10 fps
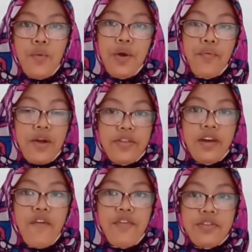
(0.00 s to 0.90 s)

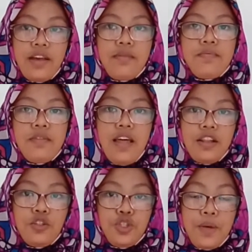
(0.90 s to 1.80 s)
regretting everything
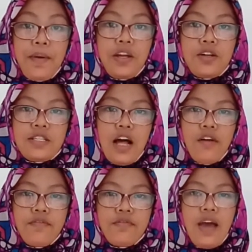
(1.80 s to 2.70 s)
that you do by
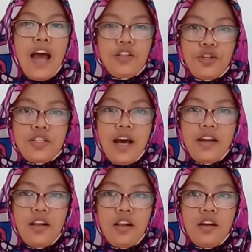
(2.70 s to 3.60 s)
yourself, and
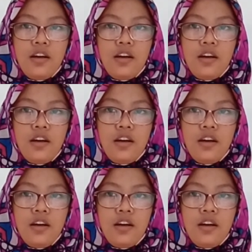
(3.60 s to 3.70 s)
suicidal.